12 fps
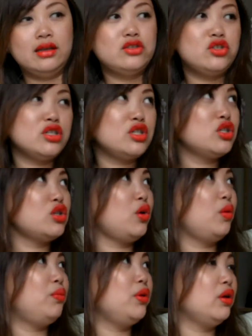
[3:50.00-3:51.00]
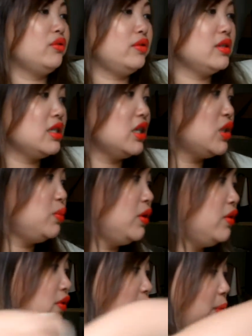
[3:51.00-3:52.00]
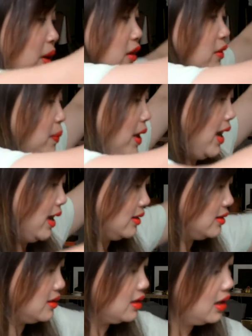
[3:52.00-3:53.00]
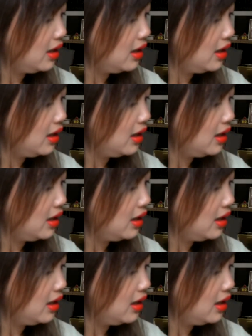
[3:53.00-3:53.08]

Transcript: It's just so beautiful. Such beautiful pair of pants.